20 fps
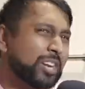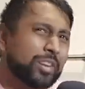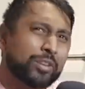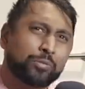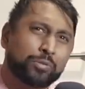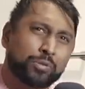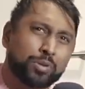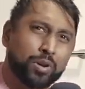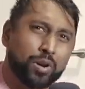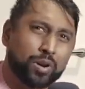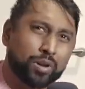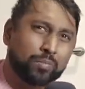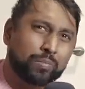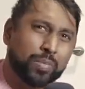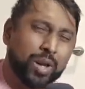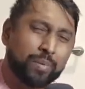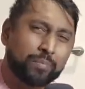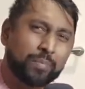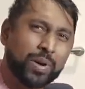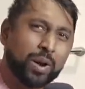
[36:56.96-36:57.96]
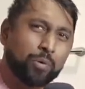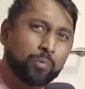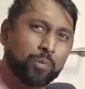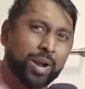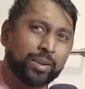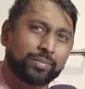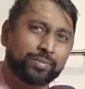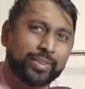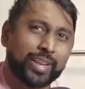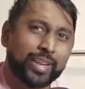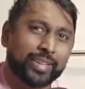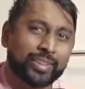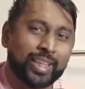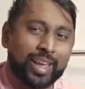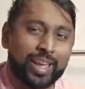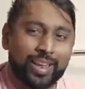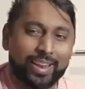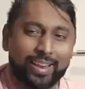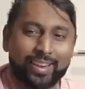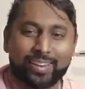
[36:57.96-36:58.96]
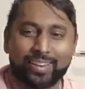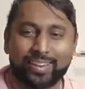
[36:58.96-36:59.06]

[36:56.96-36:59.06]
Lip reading: you talk about my wife like that?